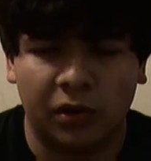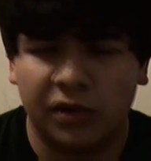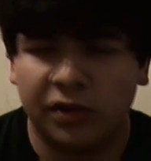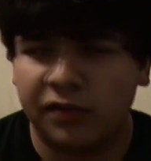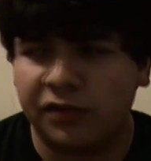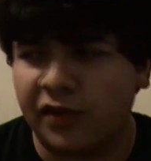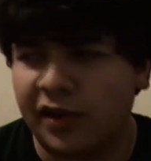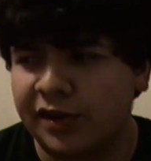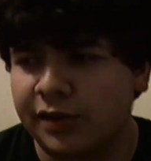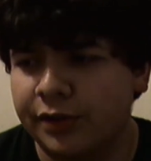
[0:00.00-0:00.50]
In
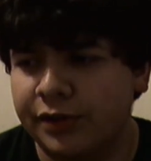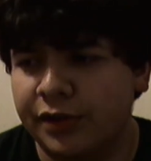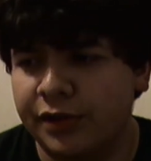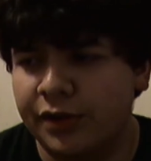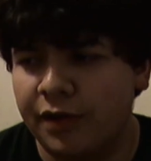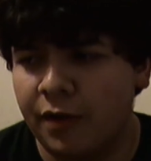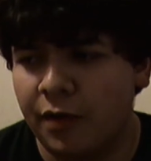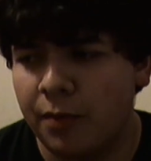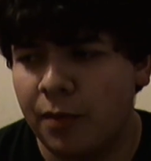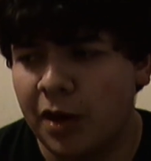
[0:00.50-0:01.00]
fact, I didn't
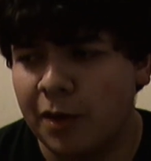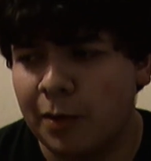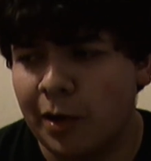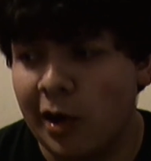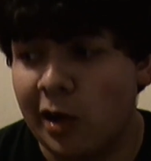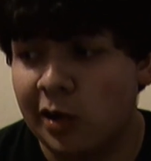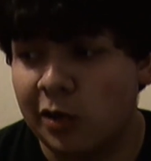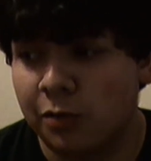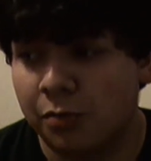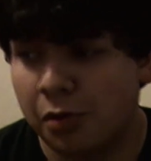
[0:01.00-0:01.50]
even make my
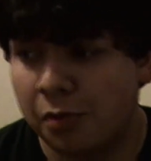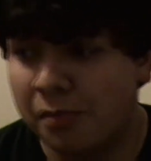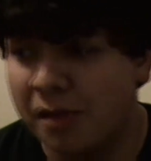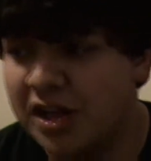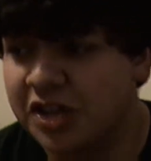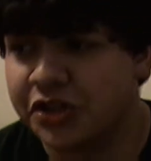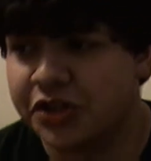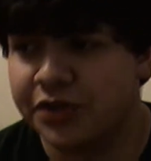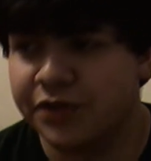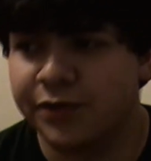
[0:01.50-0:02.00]
honorable
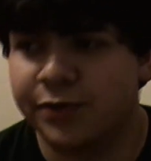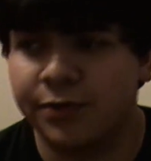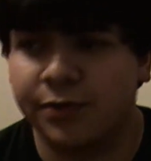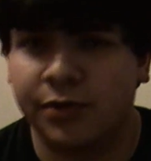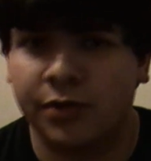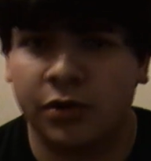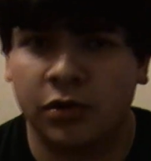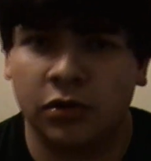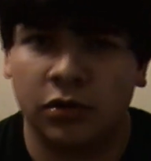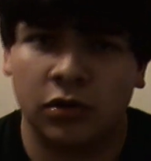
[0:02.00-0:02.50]
mentions.
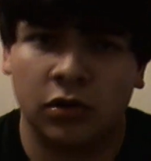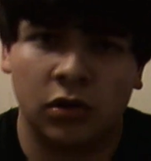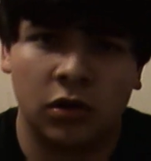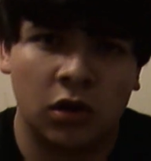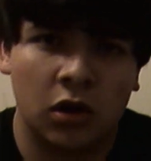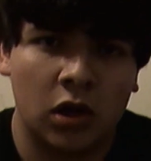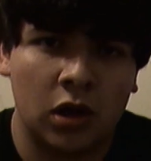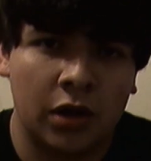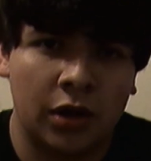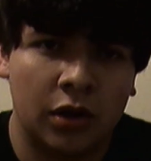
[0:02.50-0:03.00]

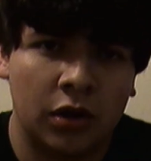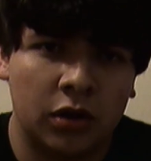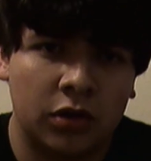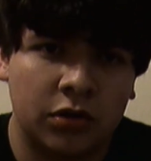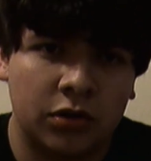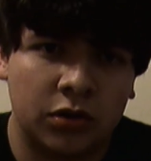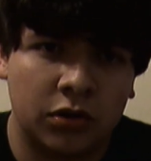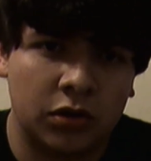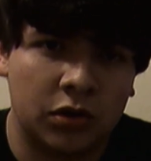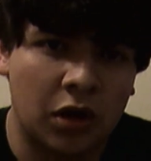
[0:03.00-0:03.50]

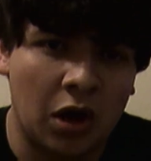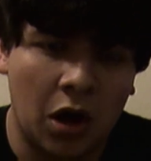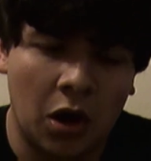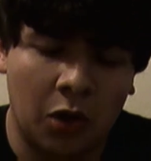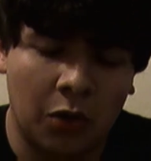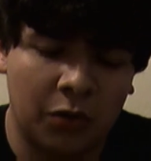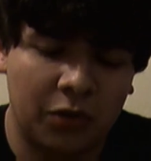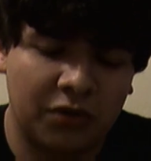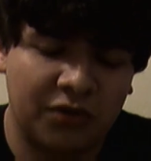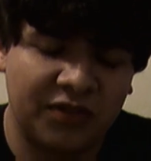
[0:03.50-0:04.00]

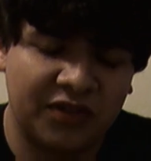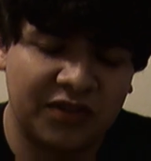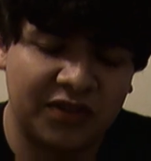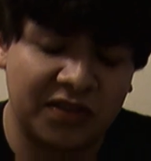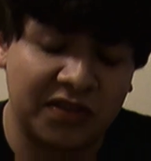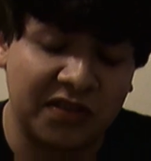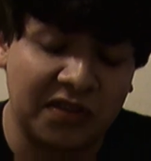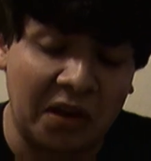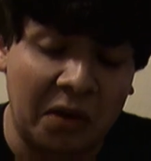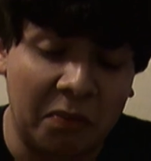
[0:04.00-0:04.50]
No,
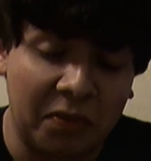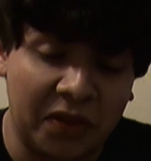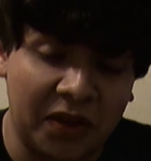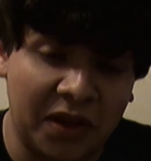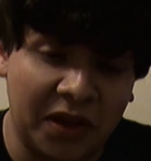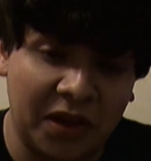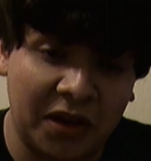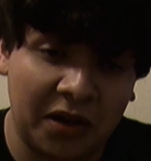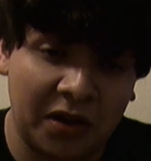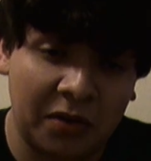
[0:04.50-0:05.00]

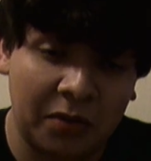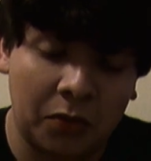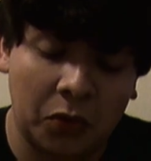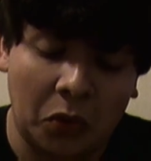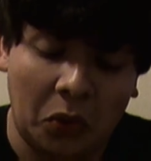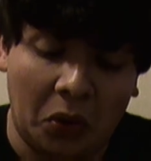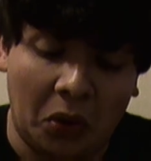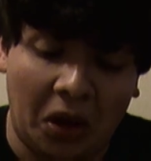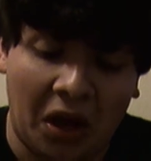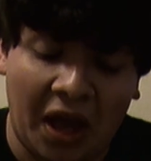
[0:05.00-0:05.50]
something
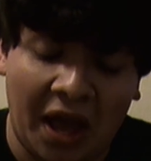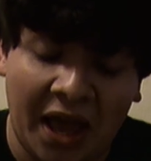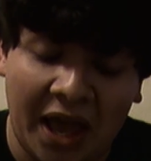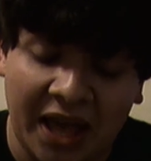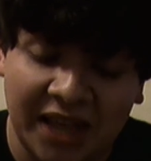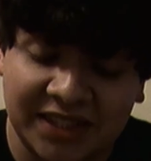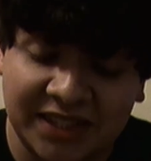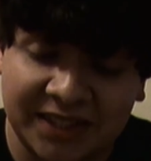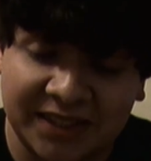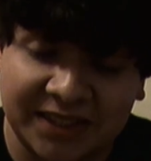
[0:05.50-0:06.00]

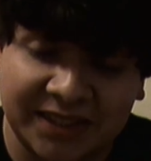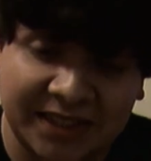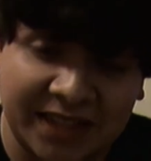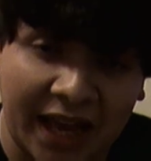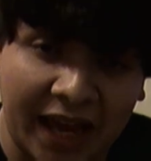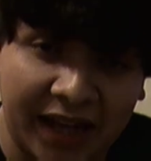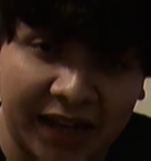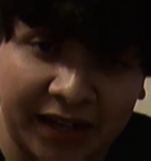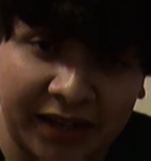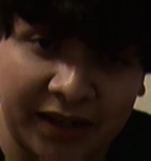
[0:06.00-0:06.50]
has a
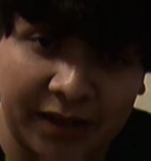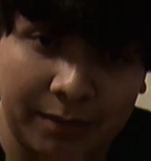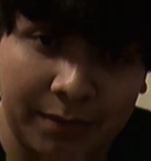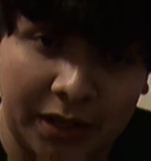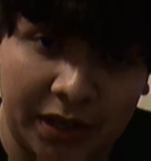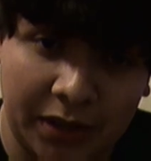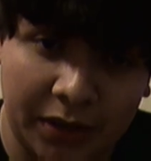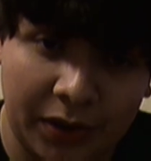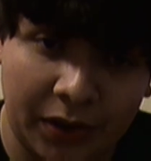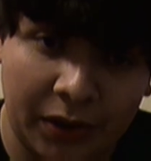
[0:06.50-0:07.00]
sanity
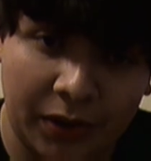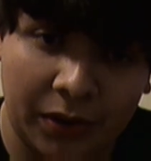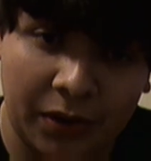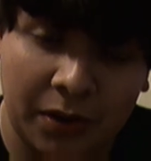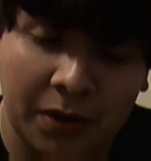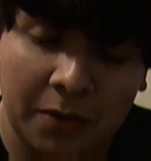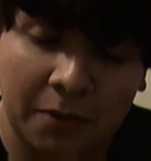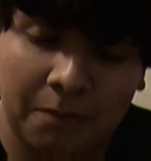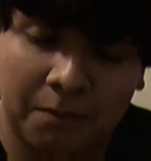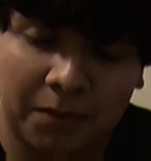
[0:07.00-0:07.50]
meter
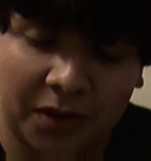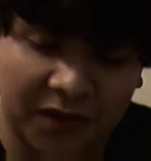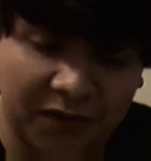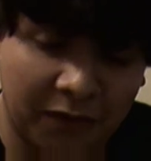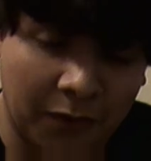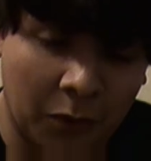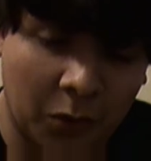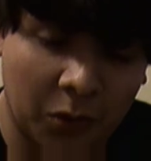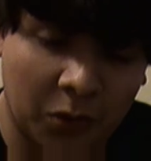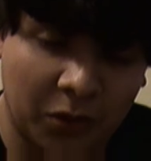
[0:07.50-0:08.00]

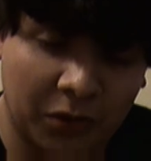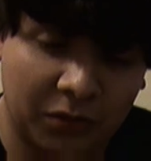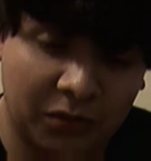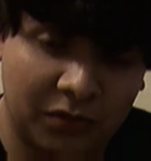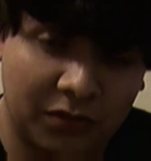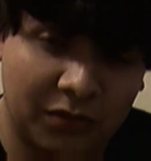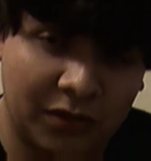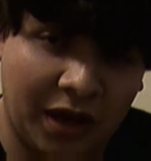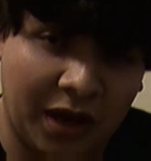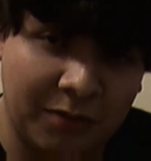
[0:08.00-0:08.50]
before
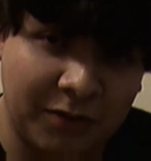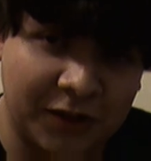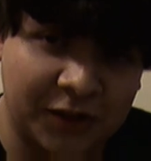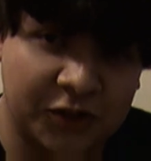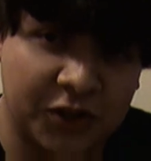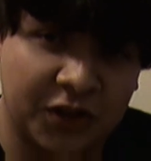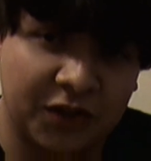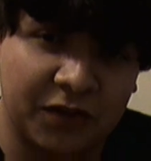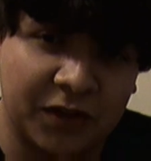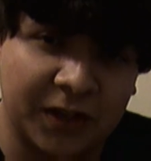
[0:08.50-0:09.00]
Amnesia
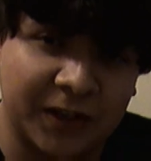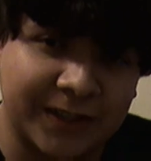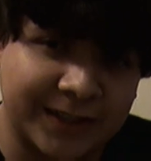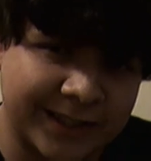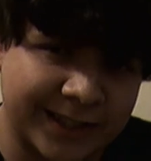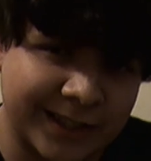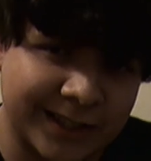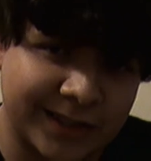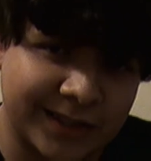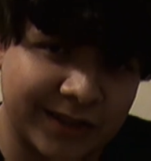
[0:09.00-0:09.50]
even
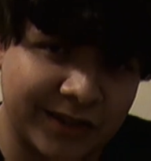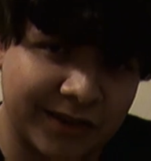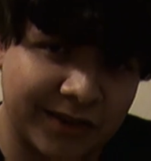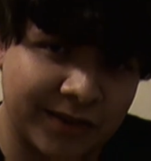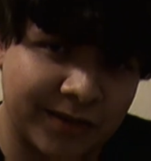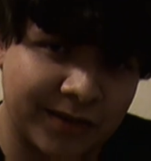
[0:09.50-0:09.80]
existed.